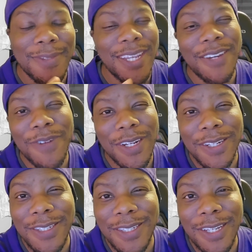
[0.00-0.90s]
I really
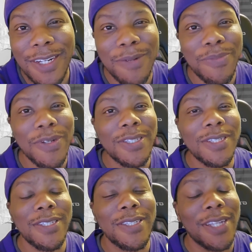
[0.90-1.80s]
didn't see it in the
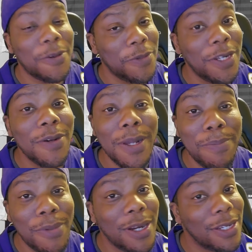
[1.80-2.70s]
preseason. Now, we know
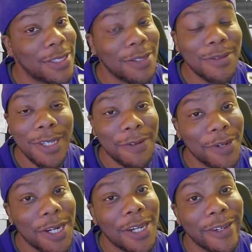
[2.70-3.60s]
that boy can tote that
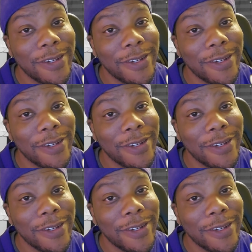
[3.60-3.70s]
rock.